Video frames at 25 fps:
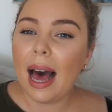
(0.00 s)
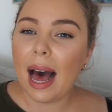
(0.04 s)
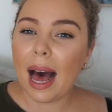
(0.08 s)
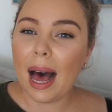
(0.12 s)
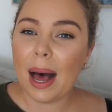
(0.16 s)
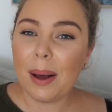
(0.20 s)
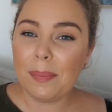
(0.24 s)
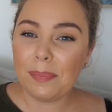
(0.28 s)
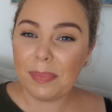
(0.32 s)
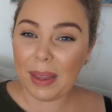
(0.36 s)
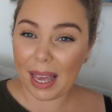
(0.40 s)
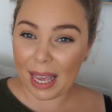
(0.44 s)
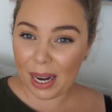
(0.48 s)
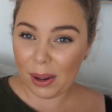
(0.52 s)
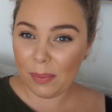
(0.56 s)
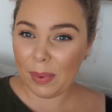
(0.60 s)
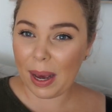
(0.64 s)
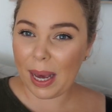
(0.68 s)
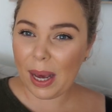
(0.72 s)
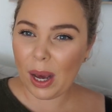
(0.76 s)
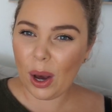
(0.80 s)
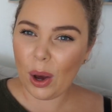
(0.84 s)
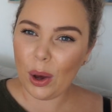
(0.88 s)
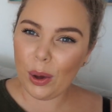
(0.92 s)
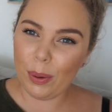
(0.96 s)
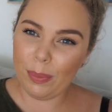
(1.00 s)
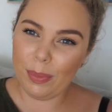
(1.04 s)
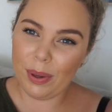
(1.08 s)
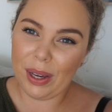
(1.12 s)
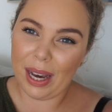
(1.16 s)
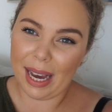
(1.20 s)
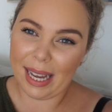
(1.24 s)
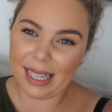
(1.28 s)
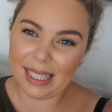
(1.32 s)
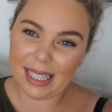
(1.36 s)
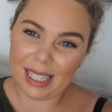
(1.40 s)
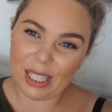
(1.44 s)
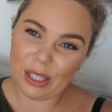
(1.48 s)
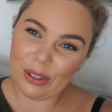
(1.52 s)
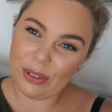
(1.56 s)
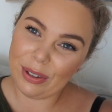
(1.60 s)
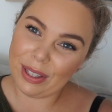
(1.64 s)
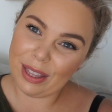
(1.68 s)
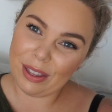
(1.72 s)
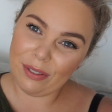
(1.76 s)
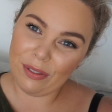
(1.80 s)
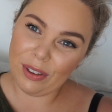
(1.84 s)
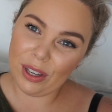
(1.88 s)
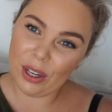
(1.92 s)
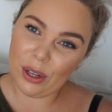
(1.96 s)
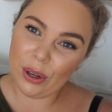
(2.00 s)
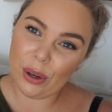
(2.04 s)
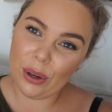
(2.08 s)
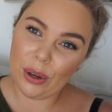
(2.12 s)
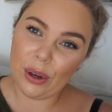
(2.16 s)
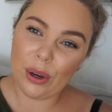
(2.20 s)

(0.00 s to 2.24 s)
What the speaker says: Anyway, I hope you guys enjoyed the video.